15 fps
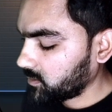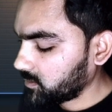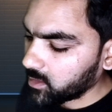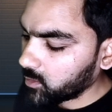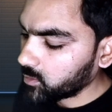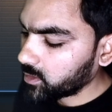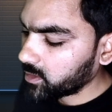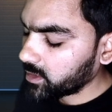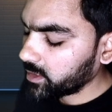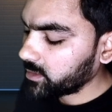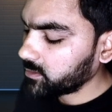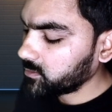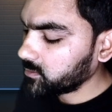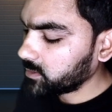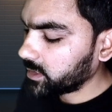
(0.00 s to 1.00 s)
An
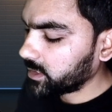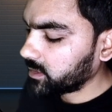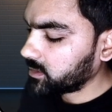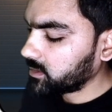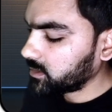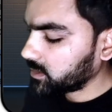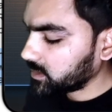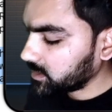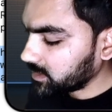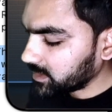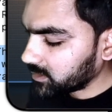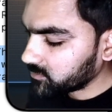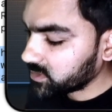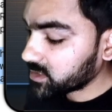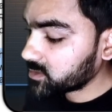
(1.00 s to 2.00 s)
alternative ending
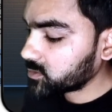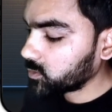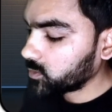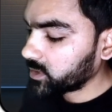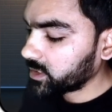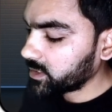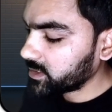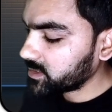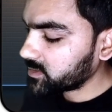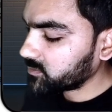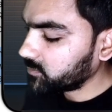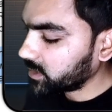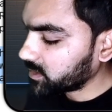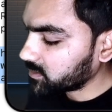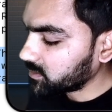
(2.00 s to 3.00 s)
of the story is
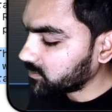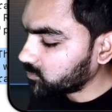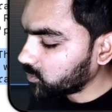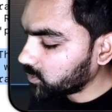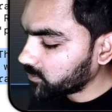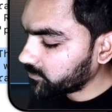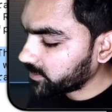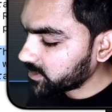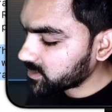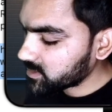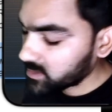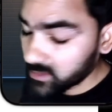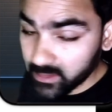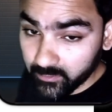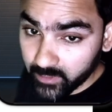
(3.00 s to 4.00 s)
where the wolf
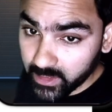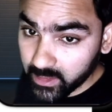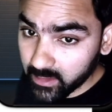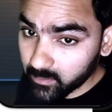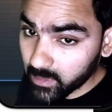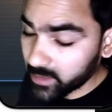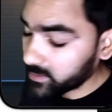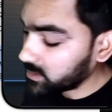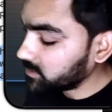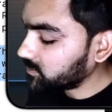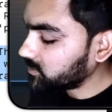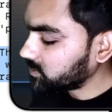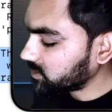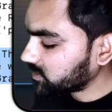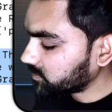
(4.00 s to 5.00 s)
is defeated by the
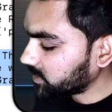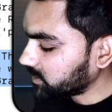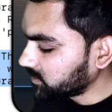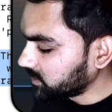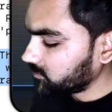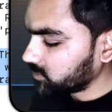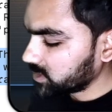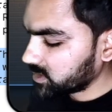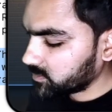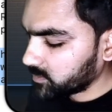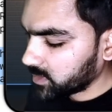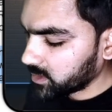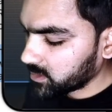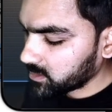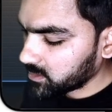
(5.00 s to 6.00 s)
woodsman. The
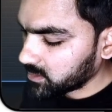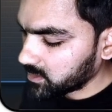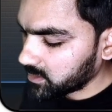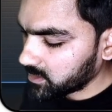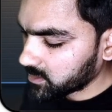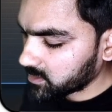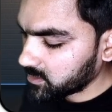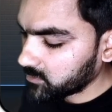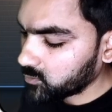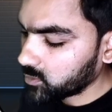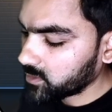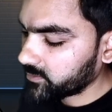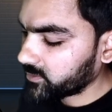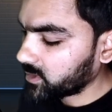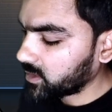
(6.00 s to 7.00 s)
woodsman hears the
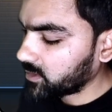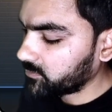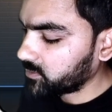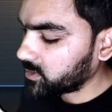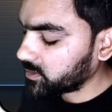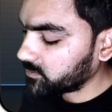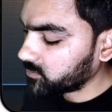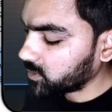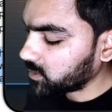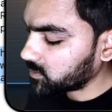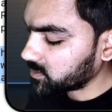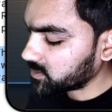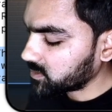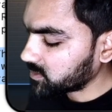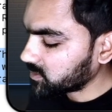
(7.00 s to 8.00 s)
wolf's laughter and
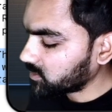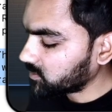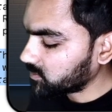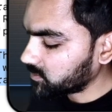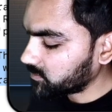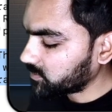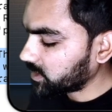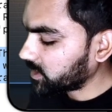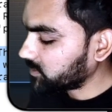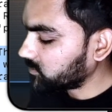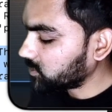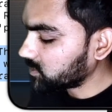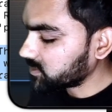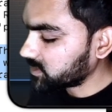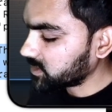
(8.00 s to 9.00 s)
follows the sound to find
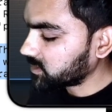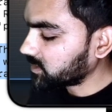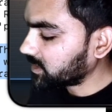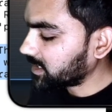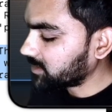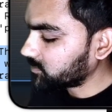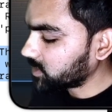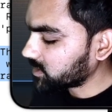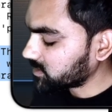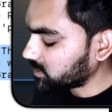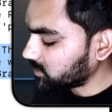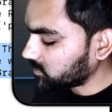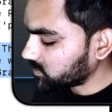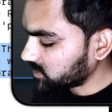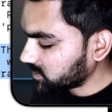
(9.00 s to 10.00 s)
wolves in grandma's
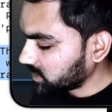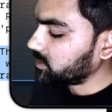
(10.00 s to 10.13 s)
house.